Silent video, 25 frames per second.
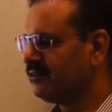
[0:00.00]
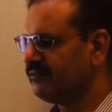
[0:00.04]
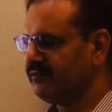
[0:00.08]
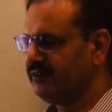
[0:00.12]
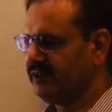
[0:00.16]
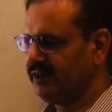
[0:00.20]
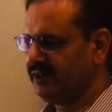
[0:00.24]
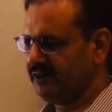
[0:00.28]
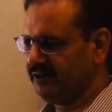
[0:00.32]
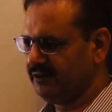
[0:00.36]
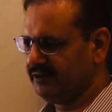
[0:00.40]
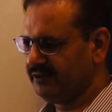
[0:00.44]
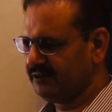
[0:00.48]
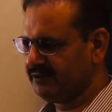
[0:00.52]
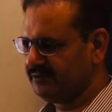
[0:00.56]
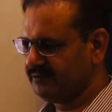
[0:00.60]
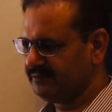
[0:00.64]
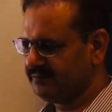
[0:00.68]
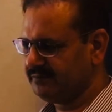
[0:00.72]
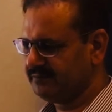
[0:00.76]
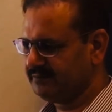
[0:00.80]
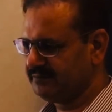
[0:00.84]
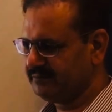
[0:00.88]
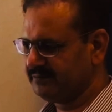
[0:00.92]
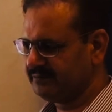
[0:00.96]
field.
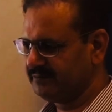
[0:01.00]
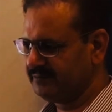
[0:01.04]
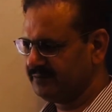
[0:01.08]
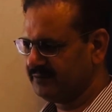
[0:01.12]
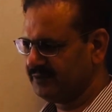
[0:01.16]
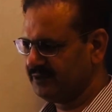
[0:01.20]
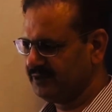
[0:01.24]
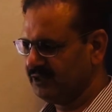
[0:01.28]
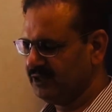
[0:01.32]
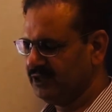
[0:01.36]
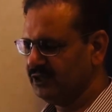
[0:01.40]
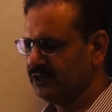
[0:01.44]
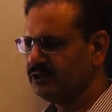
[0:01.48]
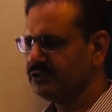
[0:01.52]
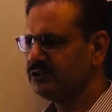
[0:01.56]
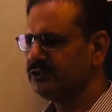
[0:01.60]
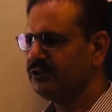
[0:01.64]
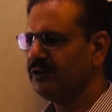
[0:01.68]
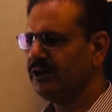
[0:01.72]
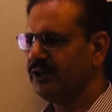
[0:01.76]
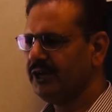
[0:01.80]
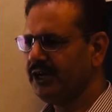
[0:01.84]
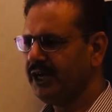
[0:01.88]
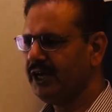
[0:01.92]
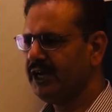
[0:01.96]
So
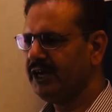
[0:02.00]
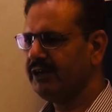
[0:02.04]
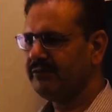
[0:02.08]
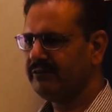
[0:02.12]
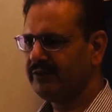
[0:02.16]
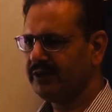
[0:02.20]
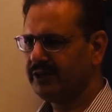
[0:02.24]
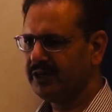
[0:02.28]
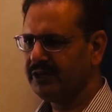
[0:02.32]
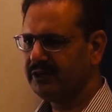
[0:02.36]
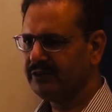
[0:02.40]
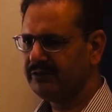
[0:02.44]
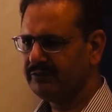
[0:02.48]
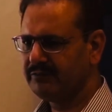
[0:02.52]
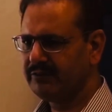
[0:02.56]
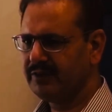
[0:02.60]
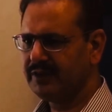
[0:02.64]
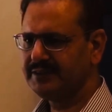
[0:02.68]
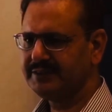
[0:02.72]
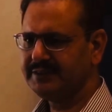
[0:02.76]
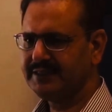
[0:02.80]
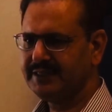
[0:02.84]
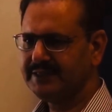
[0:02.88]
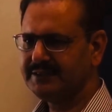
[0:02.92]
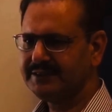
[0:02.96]
airway, first
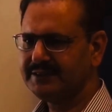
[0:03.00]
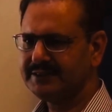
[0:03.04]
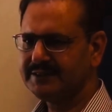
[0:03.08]
is